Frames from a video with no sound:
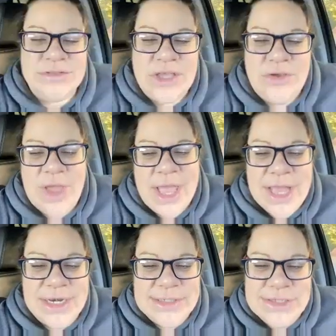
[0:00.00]
So I
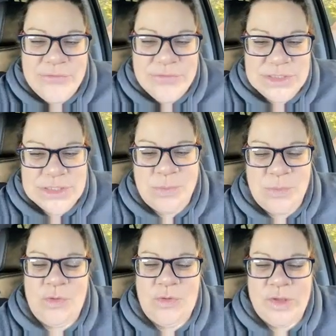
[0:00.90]
kind of dove into the
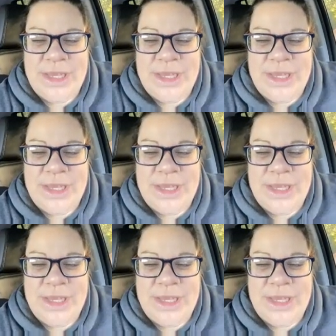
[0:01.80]
pool